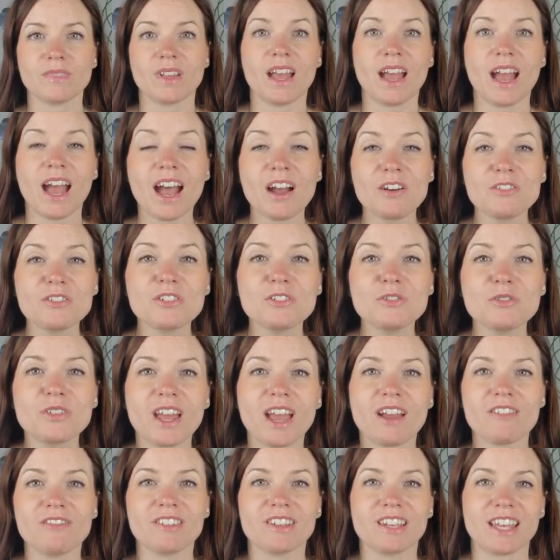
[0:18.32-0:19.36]
How do you
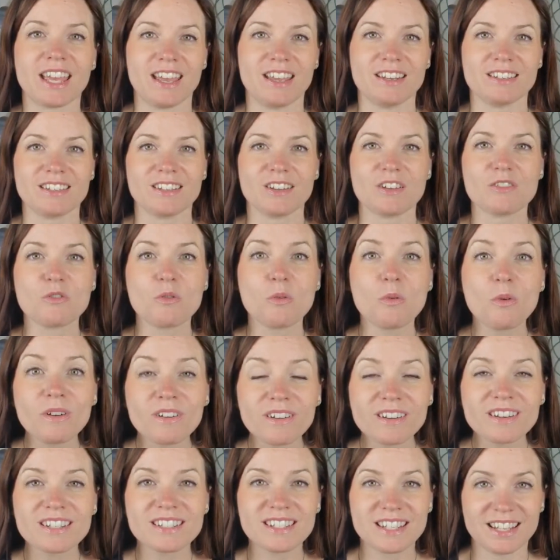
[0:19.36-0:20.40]
navigate
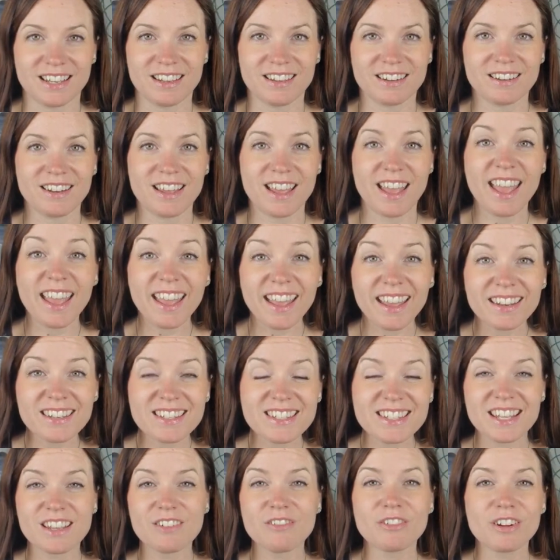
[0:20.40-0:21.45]
quarantine and
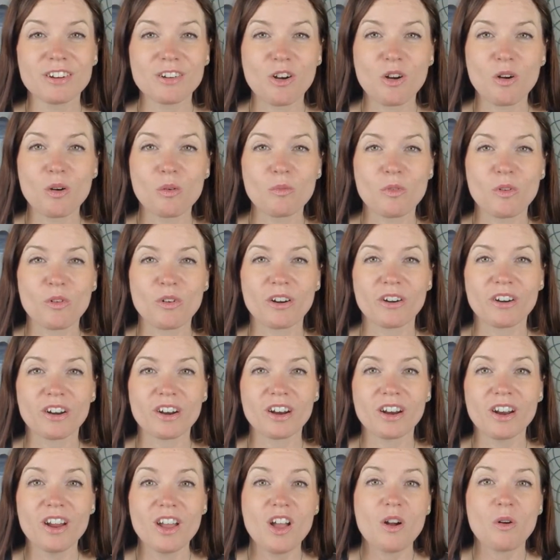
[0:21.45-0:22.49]
safer at home
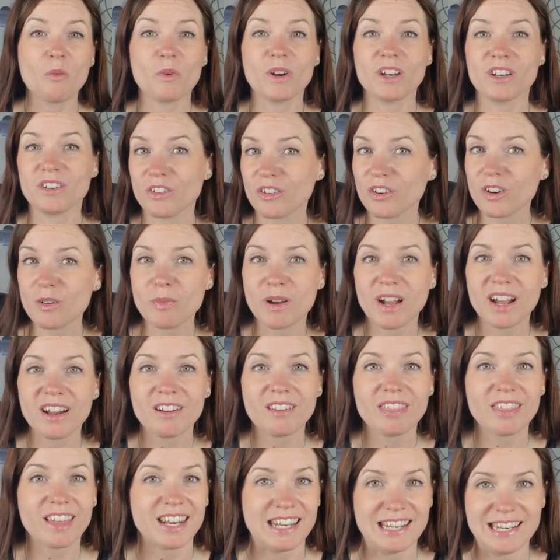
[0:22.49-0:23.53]
order when you're a
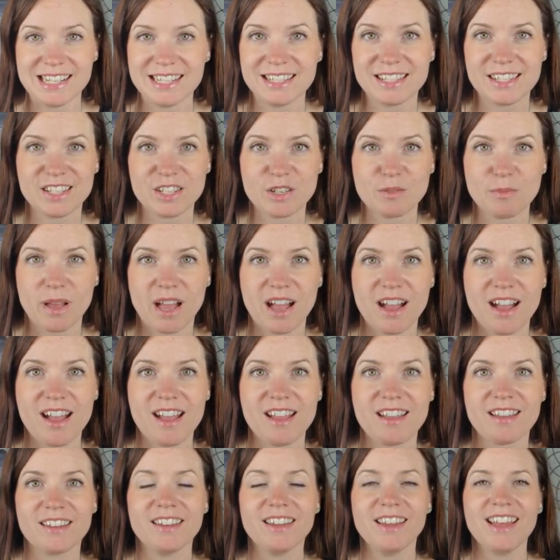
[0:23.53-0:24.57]
buyer that needs to
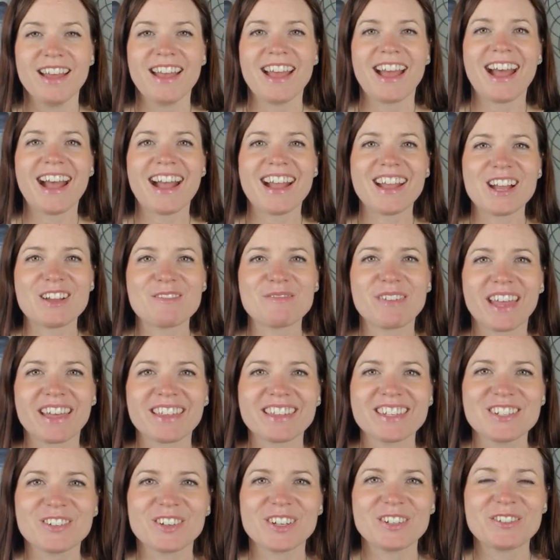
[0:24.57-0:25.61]
buy? Hi, I'm
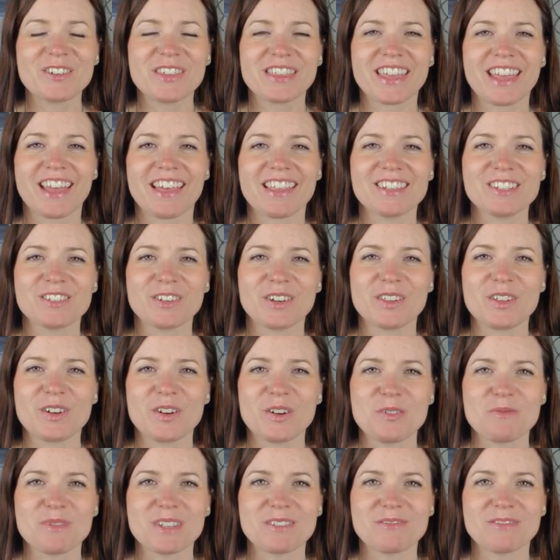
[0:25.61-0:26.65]
Kelly Doyle with Kelly Doyle
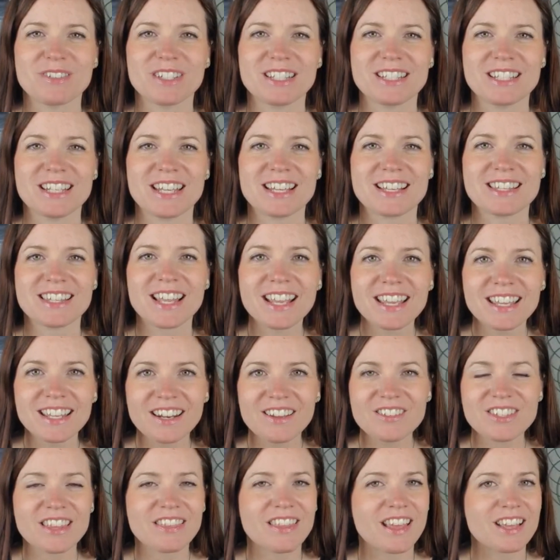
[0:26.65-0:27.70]
Homes and Realty
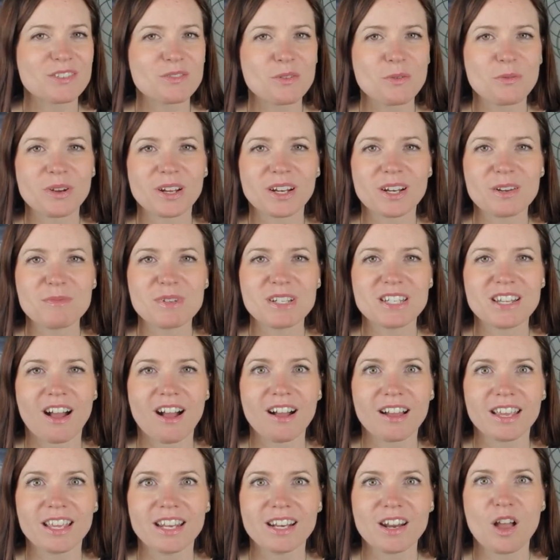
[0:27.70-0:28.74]
Executives, and that's what we're going to be
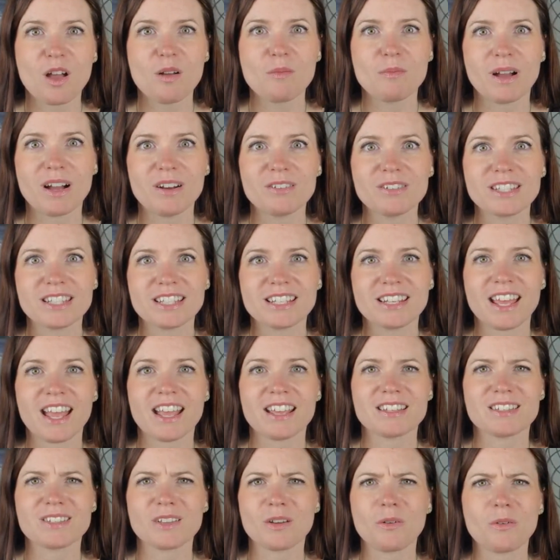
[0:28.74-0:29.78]
talking about
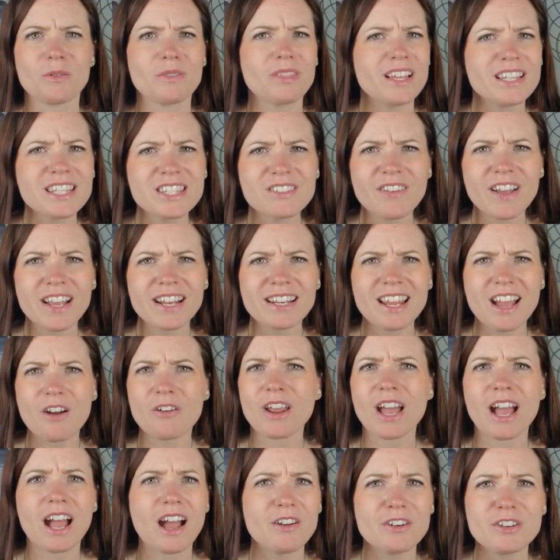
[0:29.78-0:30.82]
today. So let's find
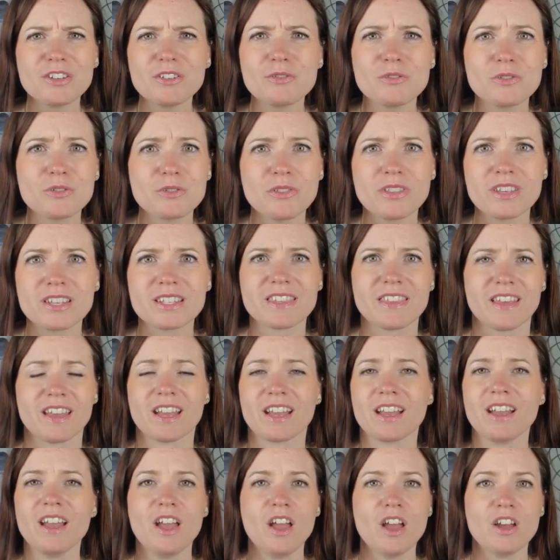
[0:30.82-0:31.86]
out, how do you do this
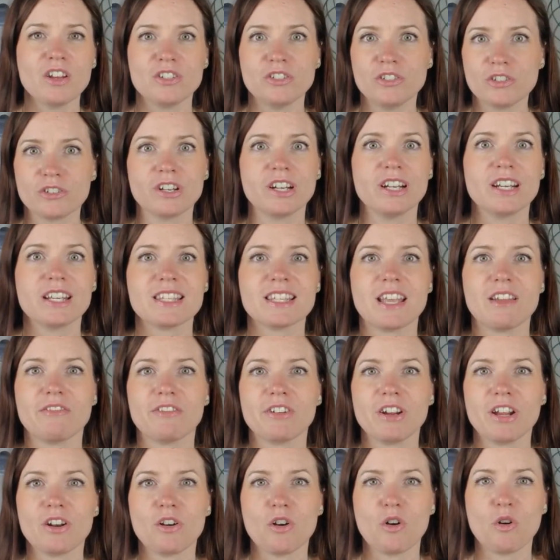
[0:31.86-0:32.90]
thing during a
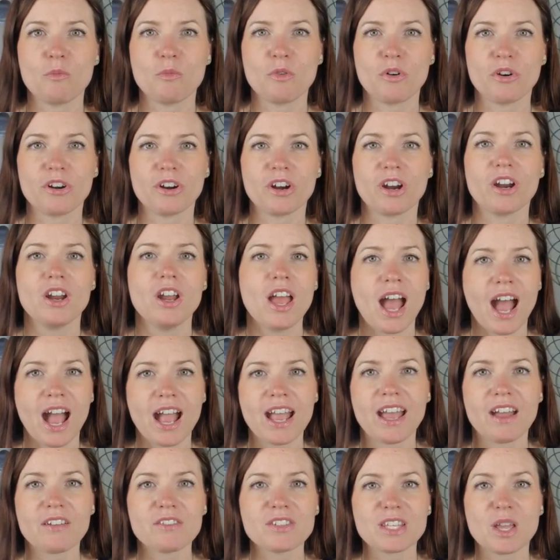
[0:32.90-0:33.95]
safer at home order?
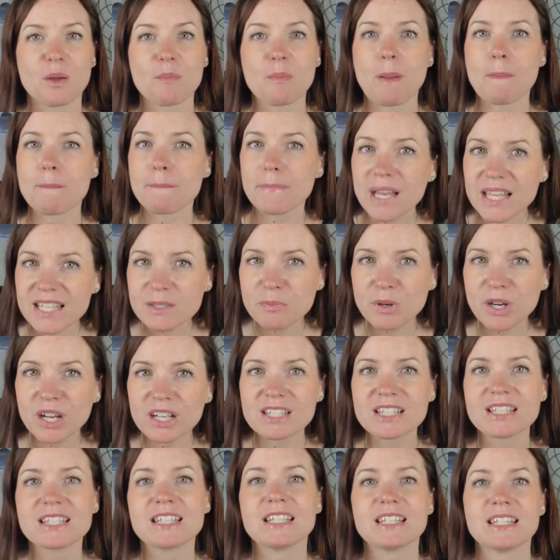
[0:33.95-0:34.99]
I have some best
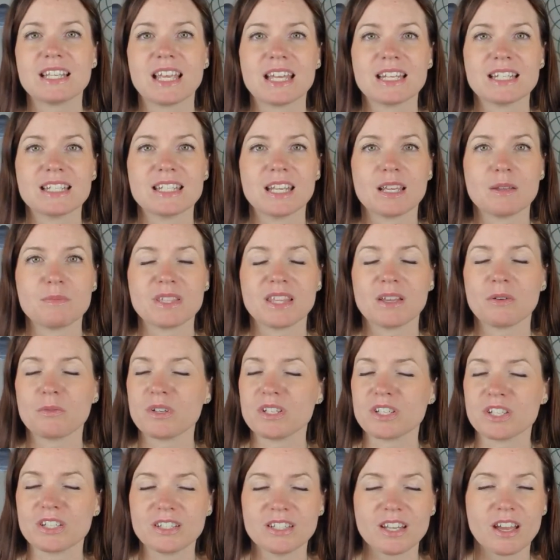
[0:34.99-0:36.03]
practices and tips that we
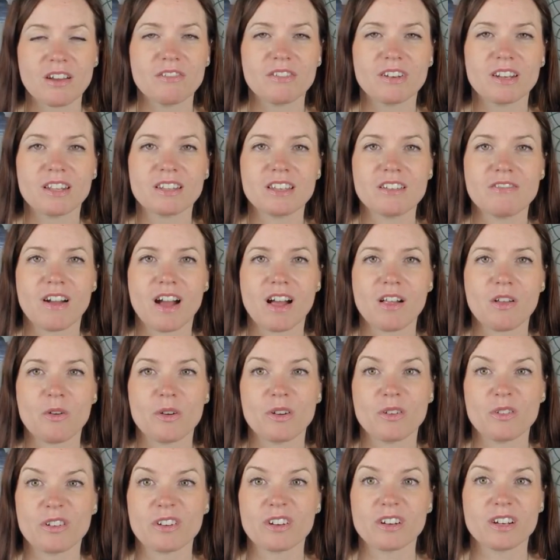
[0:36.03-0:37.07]
should definitely follow
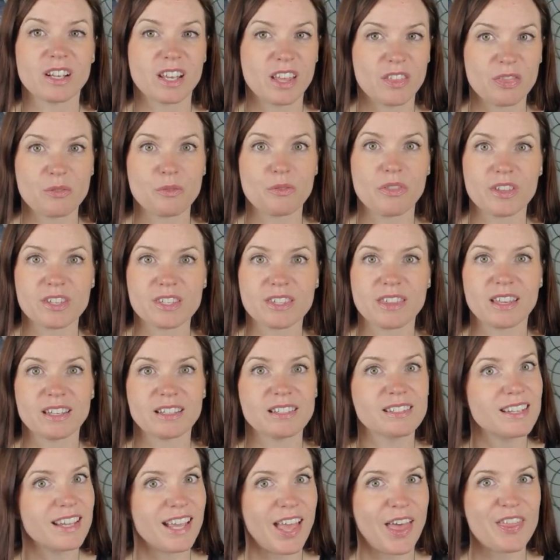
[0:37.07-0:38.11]
in order to get through this
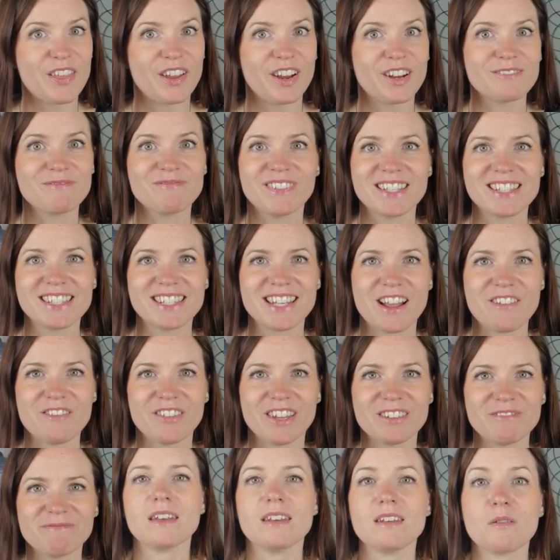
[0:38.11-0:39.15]
thing together. Let's dive
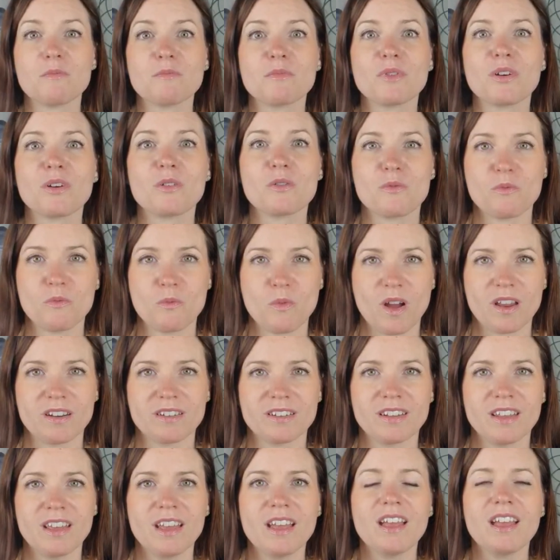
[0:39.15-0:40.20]
in. Number 1,
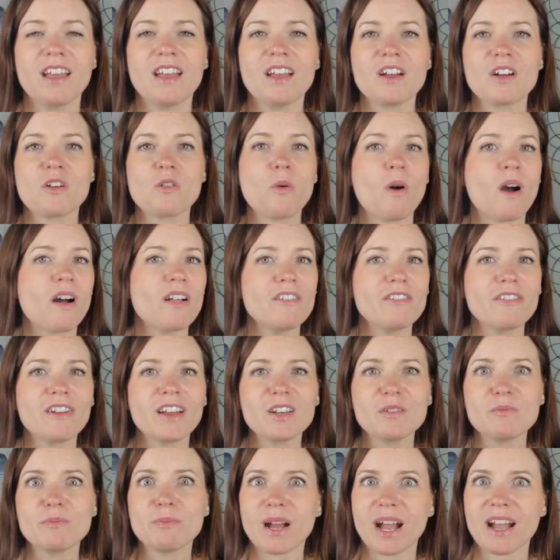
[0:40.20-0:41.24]

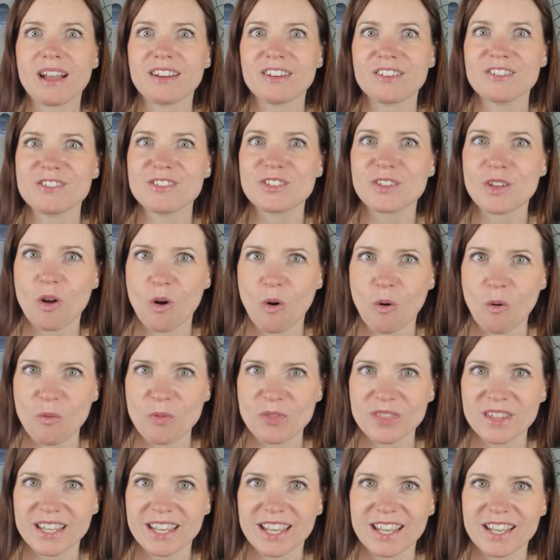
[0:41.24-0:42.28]
qualified buyers
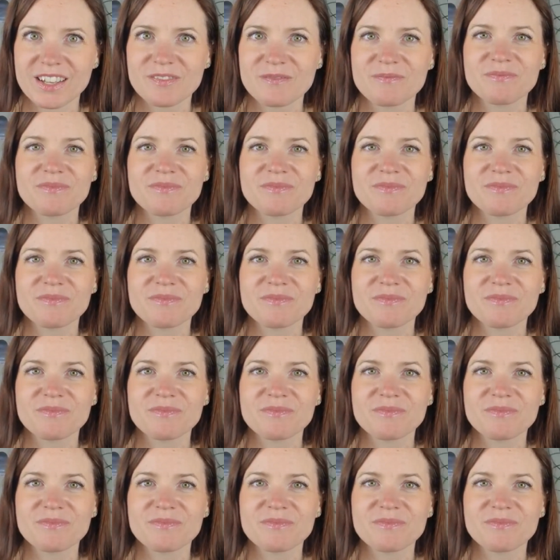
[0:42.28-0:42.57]
only.